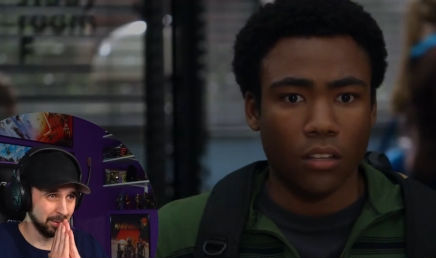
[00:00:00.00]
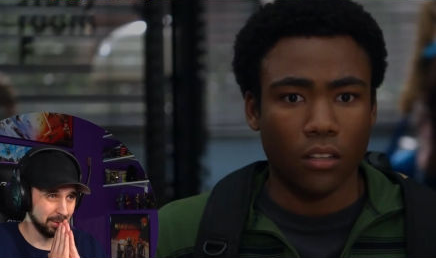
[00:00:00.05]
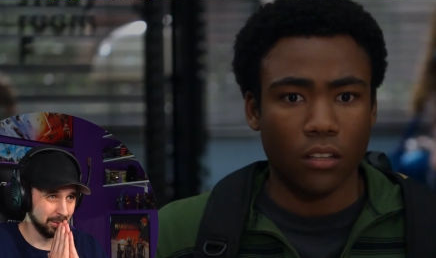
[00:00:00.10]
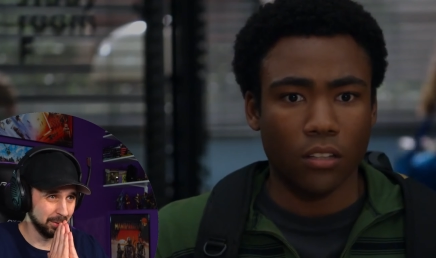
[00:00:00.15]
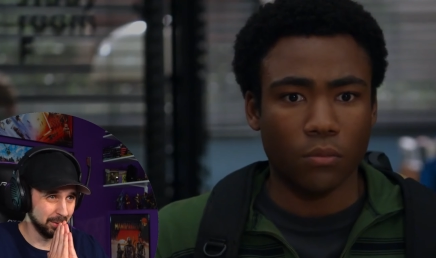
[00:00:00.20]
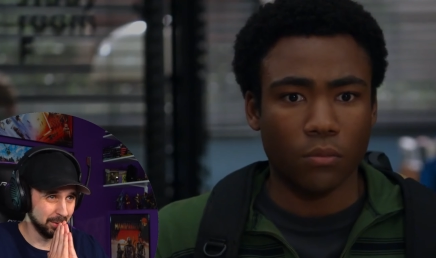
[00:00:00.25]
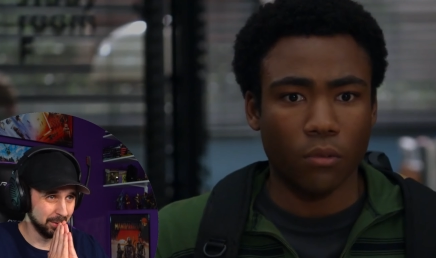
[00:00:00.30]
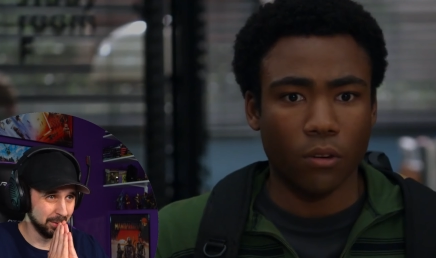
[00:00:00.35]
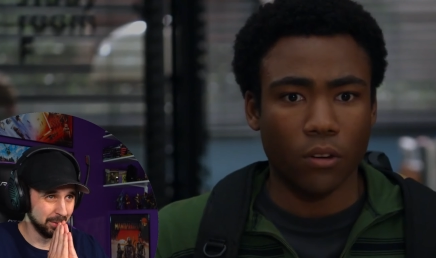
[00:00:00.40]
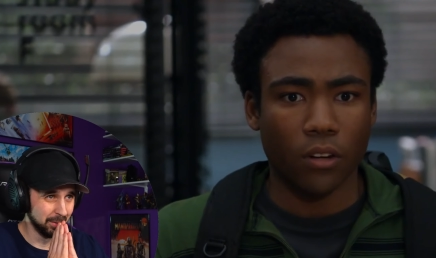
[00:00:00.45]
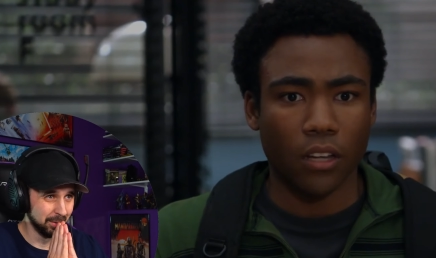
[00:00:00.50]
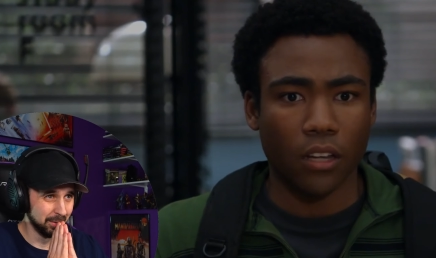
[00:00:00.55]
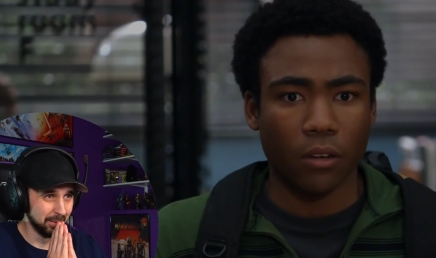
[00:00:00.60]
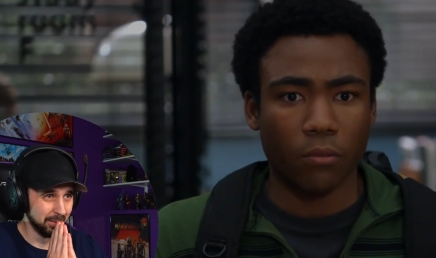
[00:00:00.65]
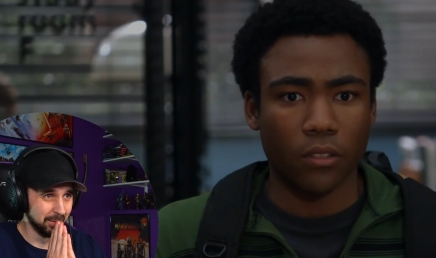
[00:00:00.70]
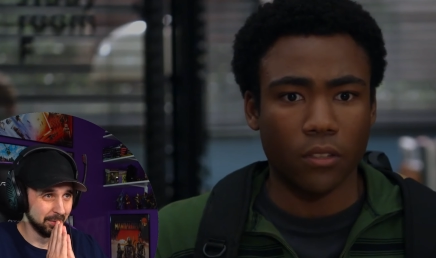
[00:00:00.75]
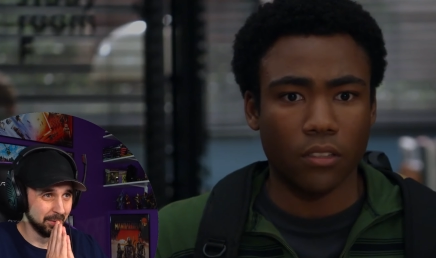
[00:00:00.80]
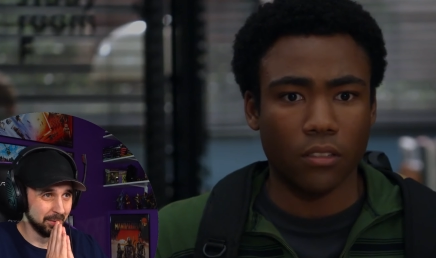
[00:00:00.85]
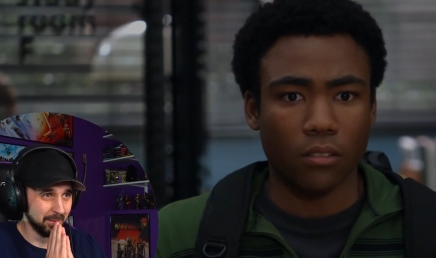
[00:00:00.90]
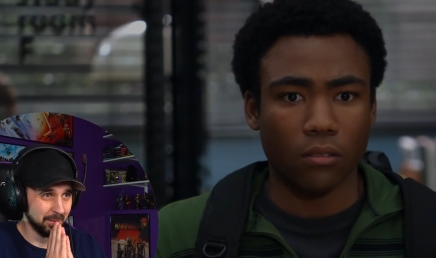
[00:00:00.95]
Speaker 1: This morning I
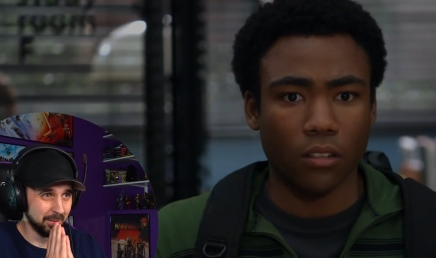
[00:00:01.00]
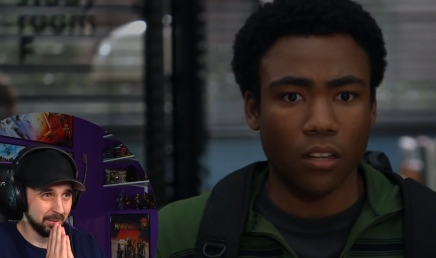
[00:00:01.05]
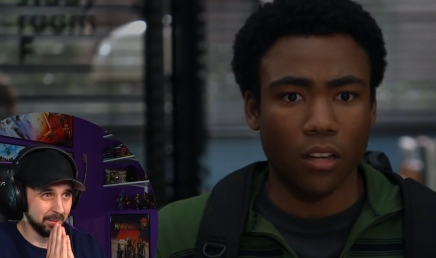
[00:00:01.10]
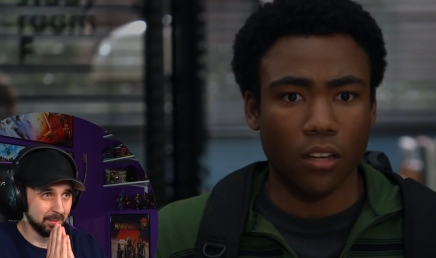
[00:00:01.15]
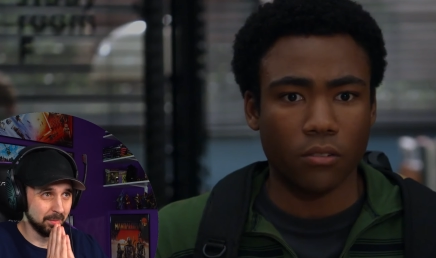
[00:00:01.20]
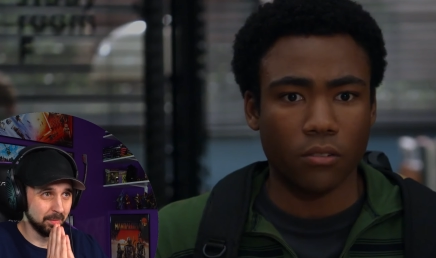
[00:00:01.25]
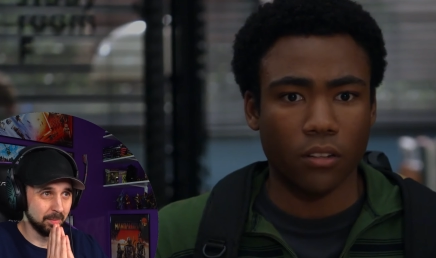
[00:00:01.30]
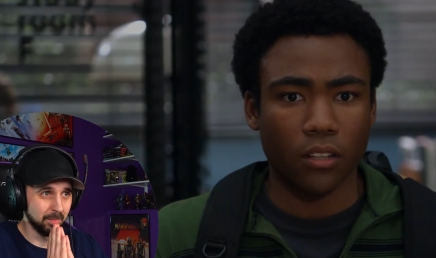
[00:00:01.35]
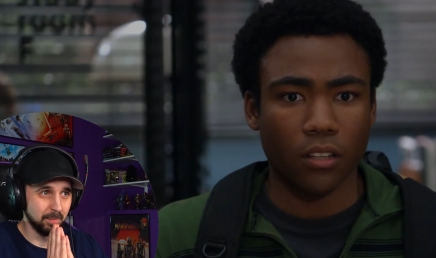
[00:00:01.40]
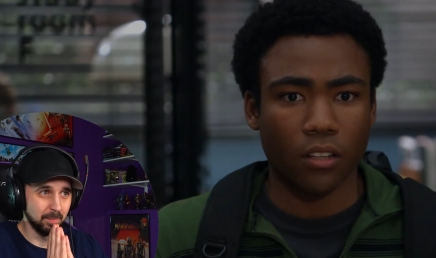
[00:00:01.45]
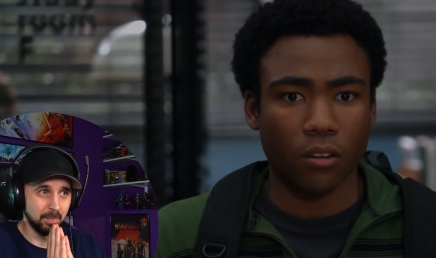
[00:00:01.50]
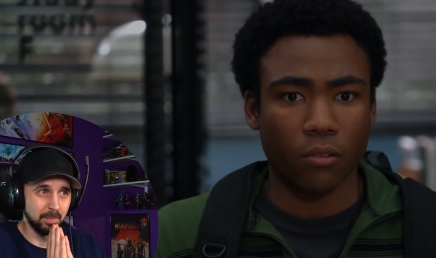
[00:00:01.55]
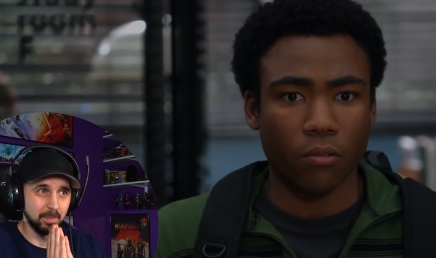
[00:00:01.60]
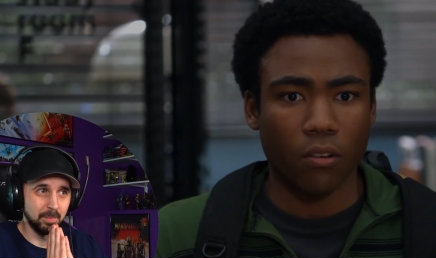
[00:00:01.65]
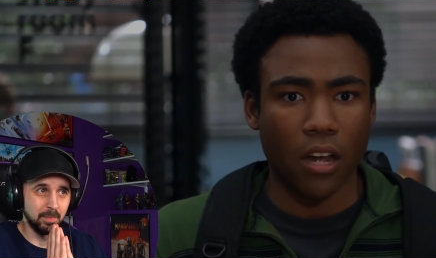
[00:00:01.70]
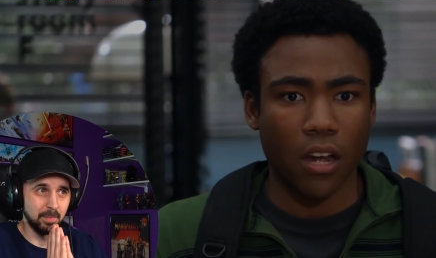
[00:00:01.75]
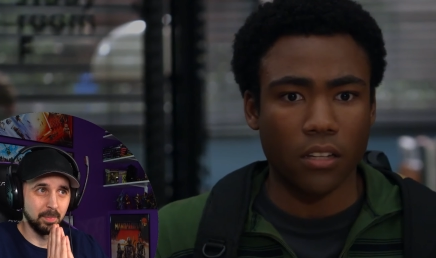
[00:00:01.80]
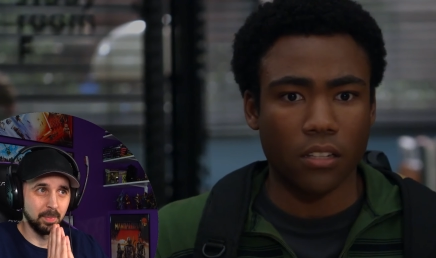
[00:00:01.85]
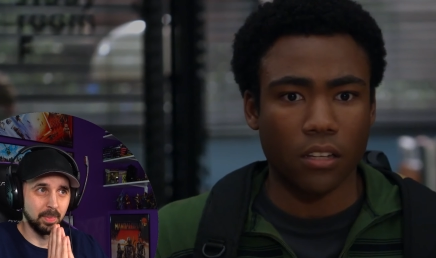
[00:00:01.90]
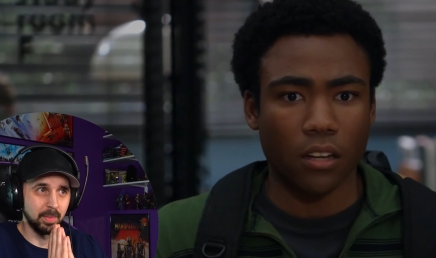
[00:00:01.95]
went to do laundry in the
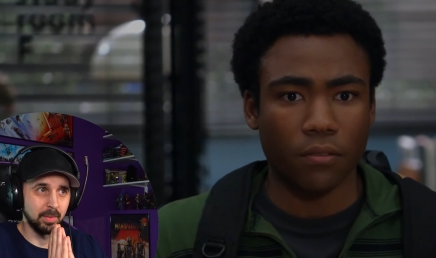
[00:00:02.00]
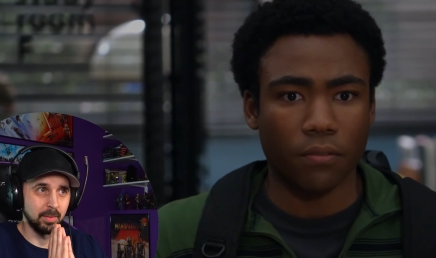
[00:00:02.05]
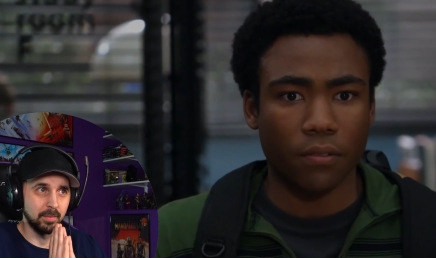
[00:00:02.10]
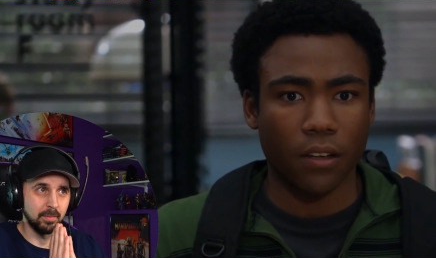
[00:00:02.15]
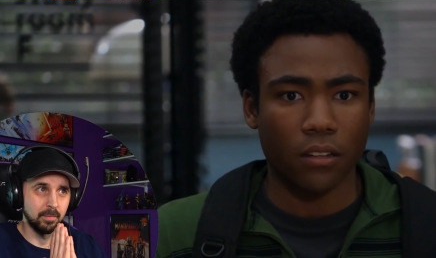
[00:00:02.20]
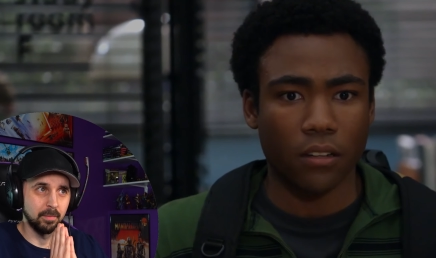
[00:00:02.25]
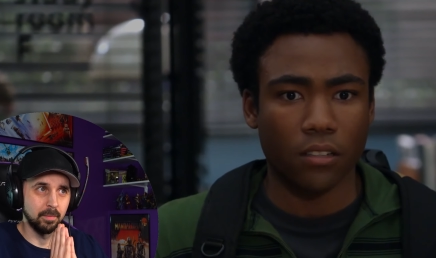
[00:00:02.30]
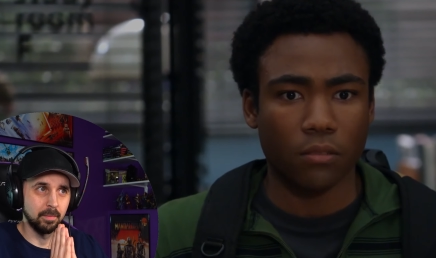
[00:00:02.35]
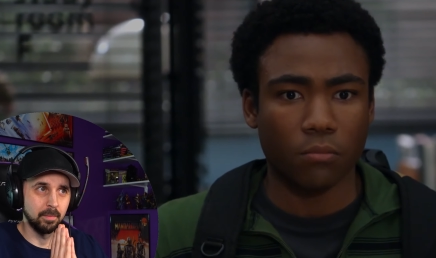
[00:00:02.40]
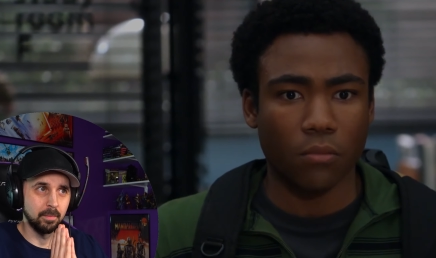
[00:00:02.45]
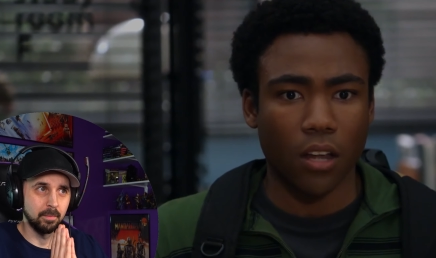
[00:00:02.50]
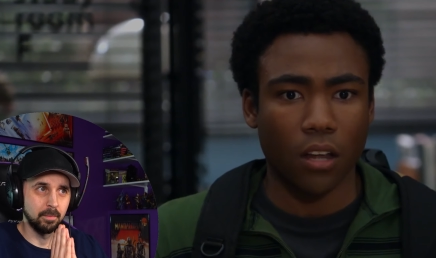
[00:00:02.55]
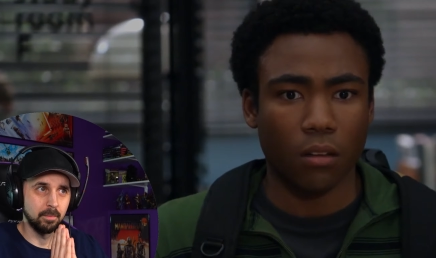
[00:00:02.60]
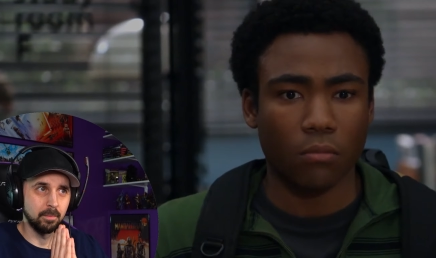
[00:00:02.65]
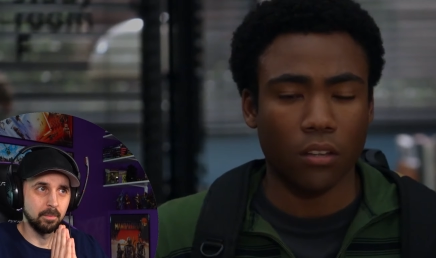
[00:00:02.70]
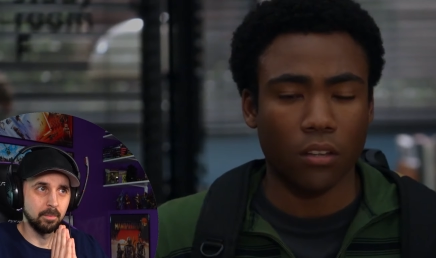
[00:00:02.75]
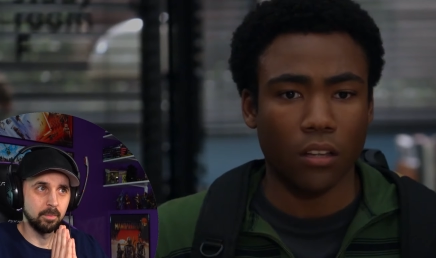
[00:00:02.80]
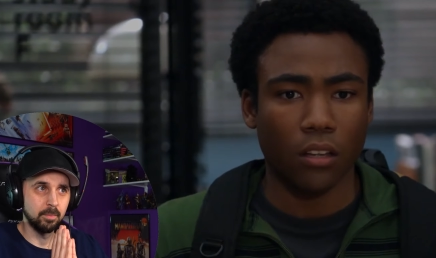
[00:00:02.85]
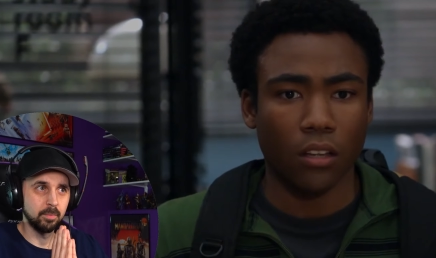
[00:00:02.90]
garage and I found his mom.